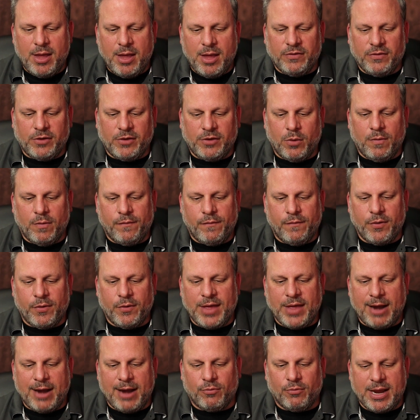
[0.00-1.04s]
So for
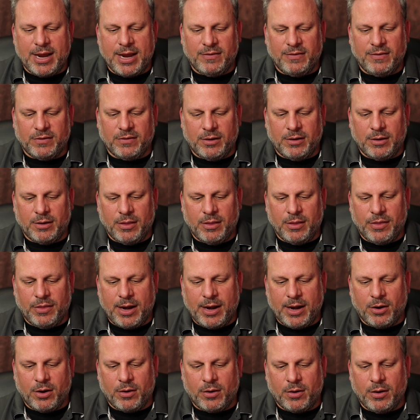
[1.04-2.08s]
that reason,
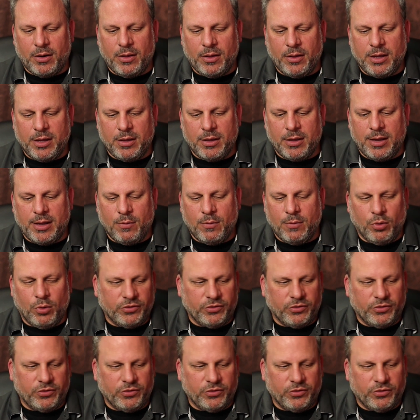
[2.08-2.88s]
it